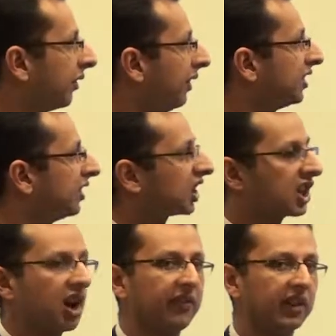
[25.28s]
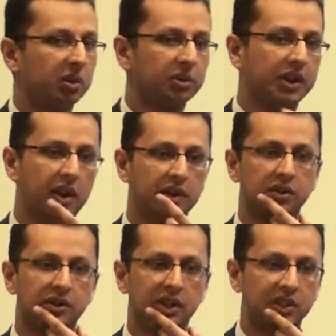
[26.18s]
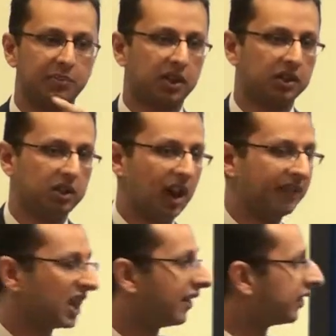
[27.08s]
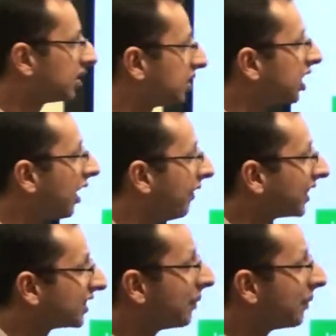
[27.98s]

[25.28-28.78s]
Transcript: the reason Takaful is also interesting is because you have to have a direct